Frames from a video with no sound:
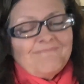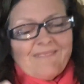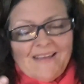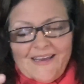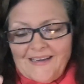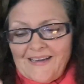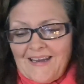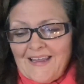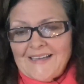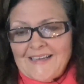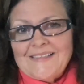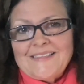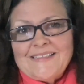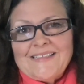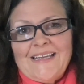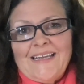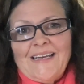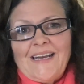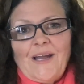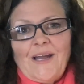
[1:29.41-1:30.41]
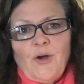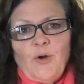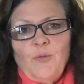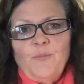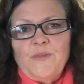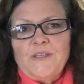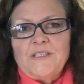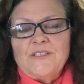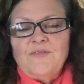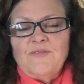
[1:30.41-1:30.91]
And like I said, I
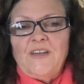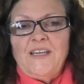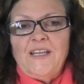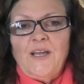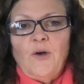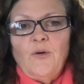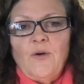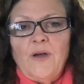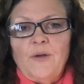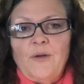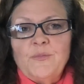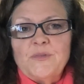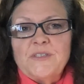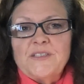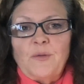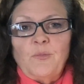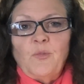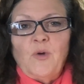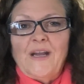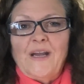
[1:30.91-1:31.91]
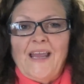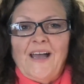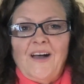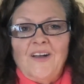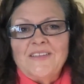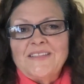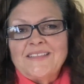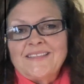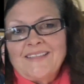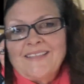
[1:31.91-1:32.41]
hope this video helps someone
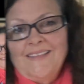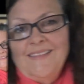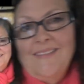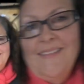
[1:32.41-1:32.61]
else.